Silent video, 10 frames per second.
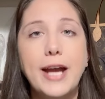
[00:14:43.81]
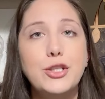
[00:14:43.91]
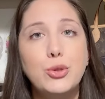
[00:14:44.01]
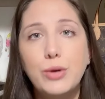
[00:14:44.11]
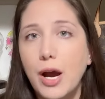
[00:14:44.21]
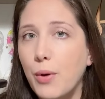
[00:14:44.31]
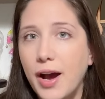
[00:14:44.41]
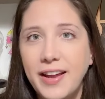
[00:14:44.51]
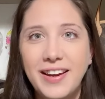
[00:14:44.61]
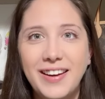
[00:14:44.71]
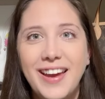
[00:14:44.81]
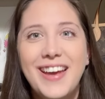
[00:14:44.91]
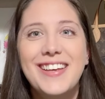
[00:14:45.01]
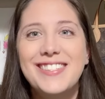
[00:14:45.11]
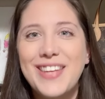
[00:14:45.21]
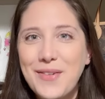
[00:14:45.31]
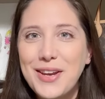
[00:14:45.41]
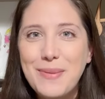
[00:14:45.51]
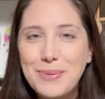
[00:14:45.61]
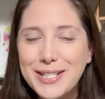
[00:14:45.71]
I do not want
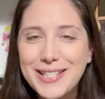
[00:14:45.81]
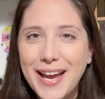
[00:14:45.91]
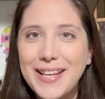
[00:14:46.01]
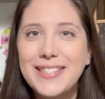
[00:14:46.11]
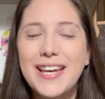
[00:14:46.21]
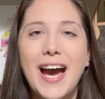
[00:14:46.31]
70%.